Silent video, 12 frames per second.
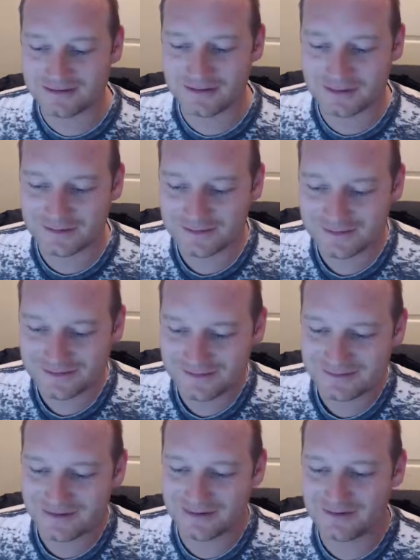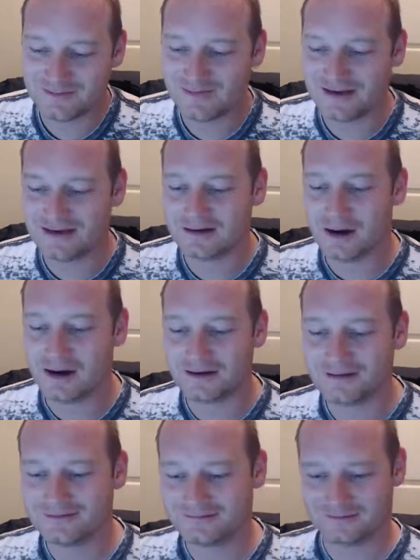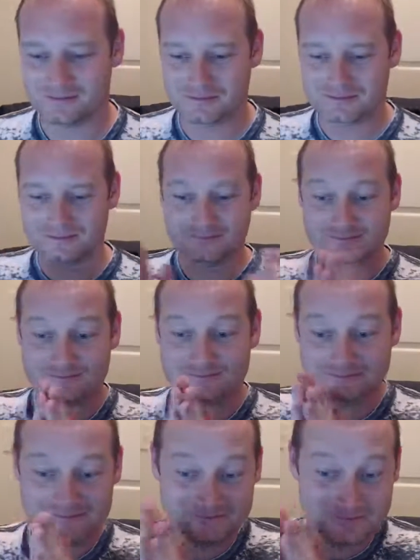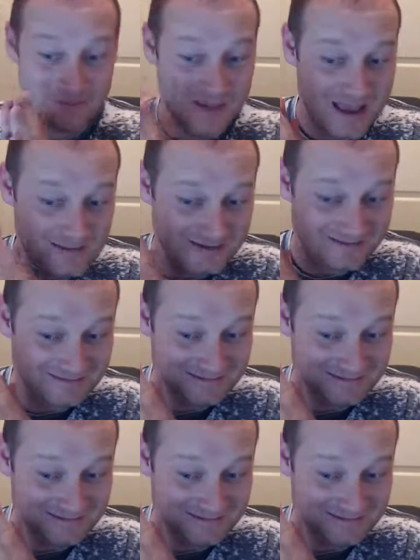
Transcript: a undefeated UGA. Maybe.